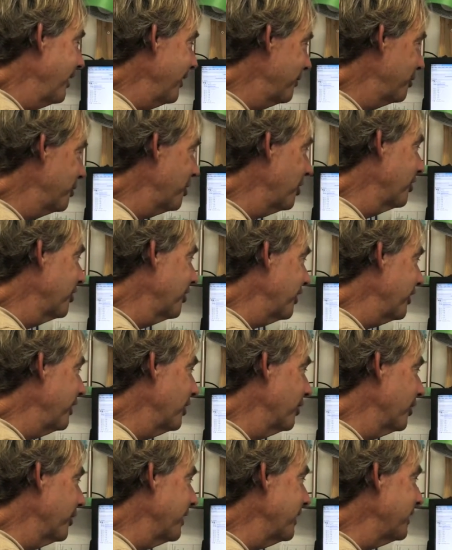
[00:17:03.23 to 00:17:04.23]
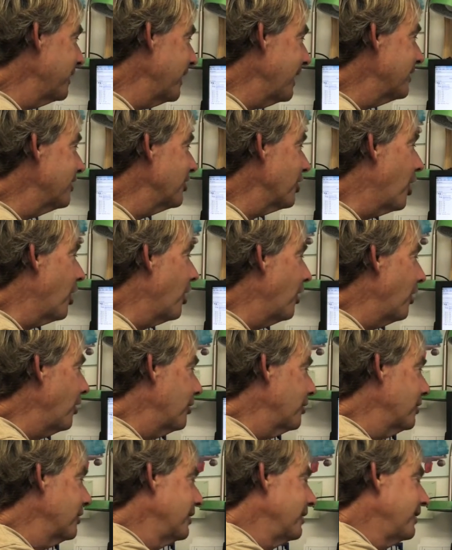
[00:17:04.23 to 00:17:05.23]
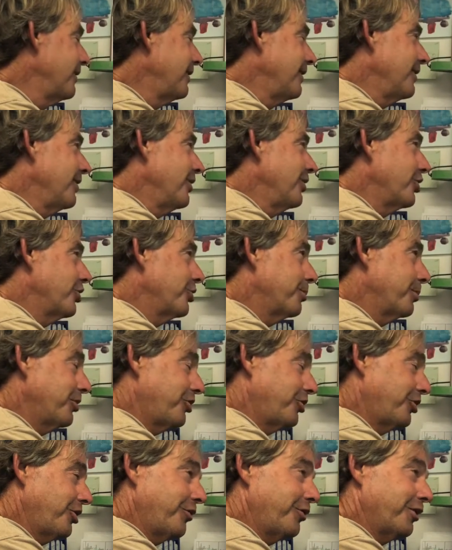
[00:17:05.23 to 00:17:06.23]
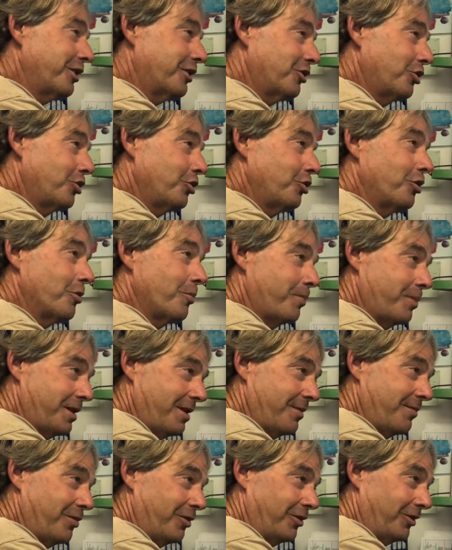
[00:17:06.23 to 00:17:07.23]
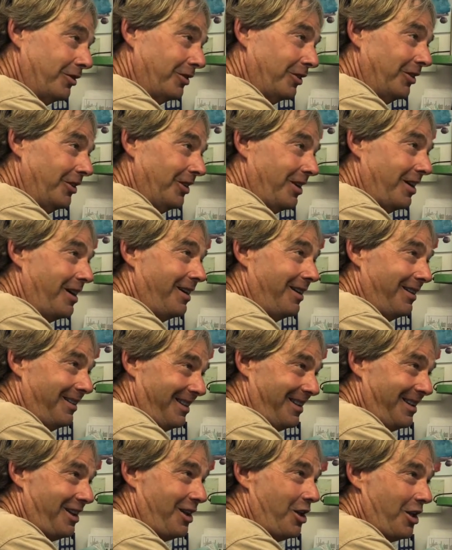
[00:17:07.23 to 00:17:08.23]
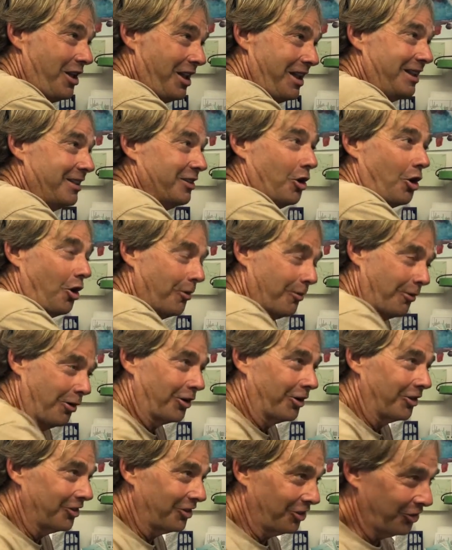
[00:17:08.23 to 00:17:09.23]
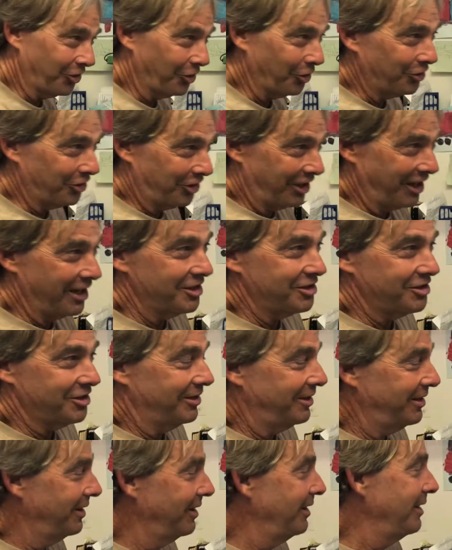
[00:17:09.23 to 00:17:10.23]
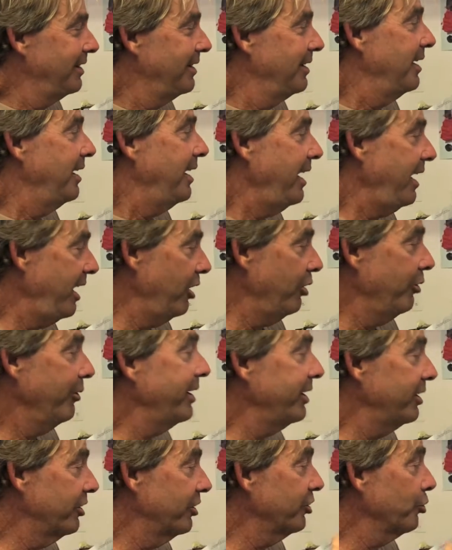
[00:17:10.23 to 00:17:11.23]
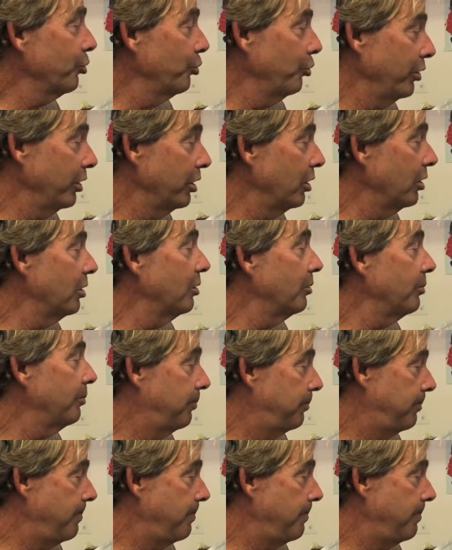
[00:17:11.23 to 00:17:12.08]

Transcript: there's that's all specific to the people in the homeowners association. Aerators will